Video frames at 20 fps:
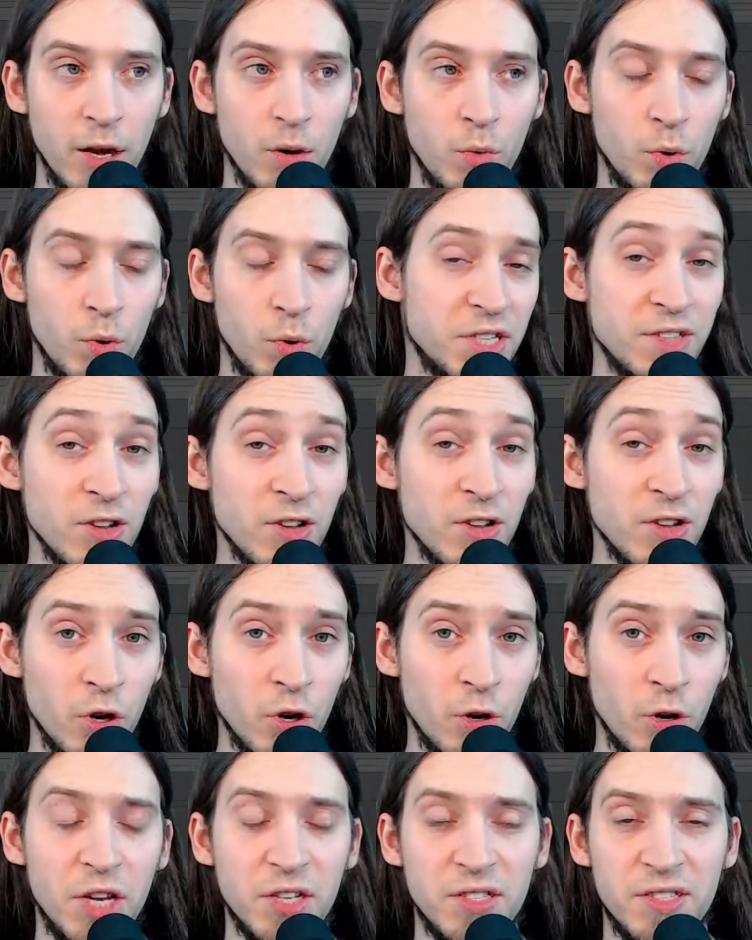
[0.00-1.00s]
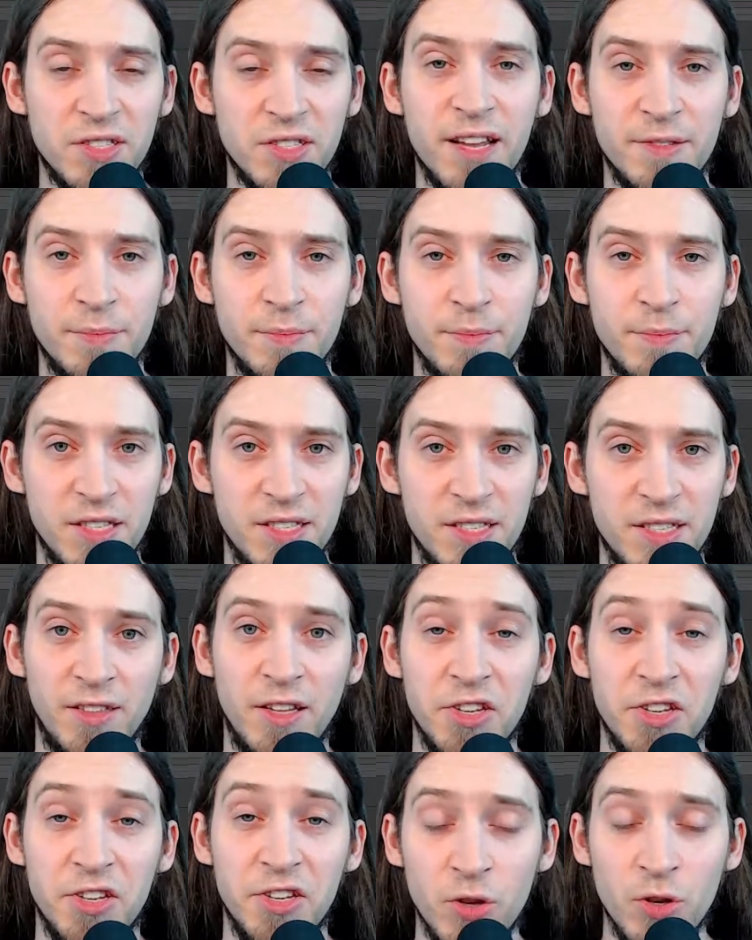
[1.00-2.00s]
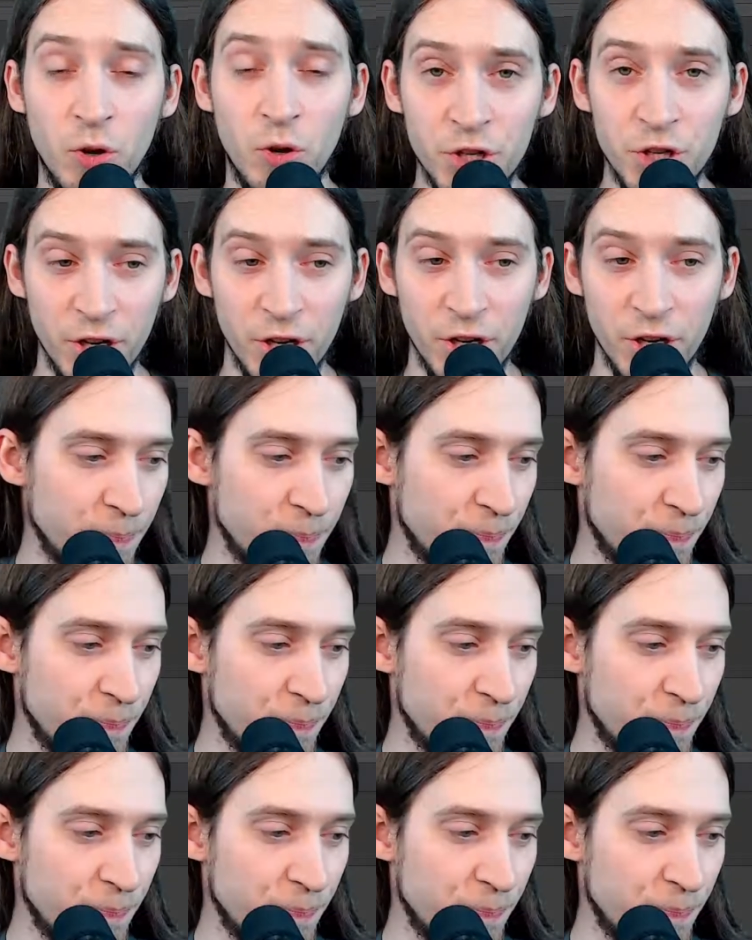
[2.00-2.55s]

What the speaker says: which is not good because that means distortion.